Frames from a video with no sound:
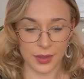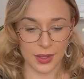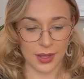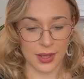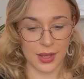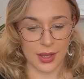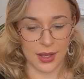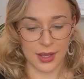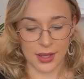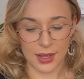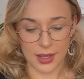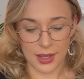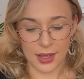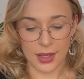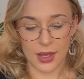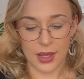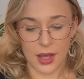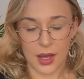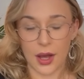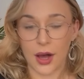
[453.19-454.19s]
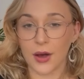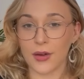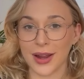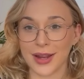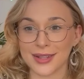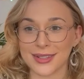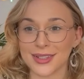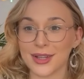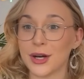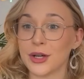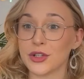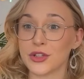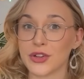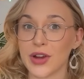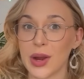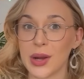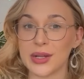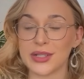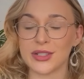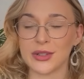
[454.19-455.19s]
All right,
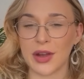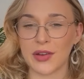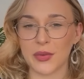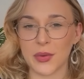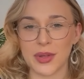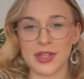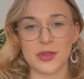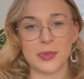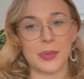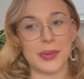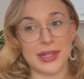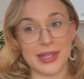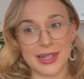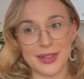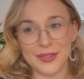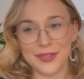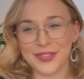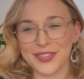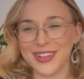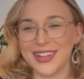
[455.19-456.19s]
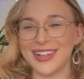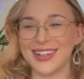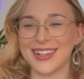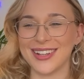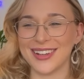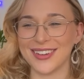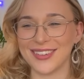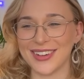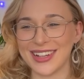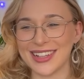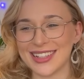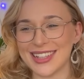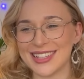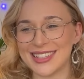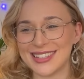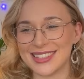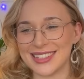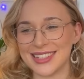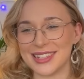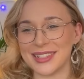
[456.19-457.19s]
contrary to everyone's belief. All right,
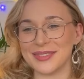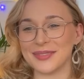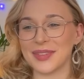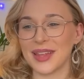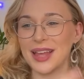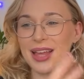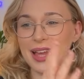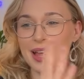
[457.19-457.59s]
let's see.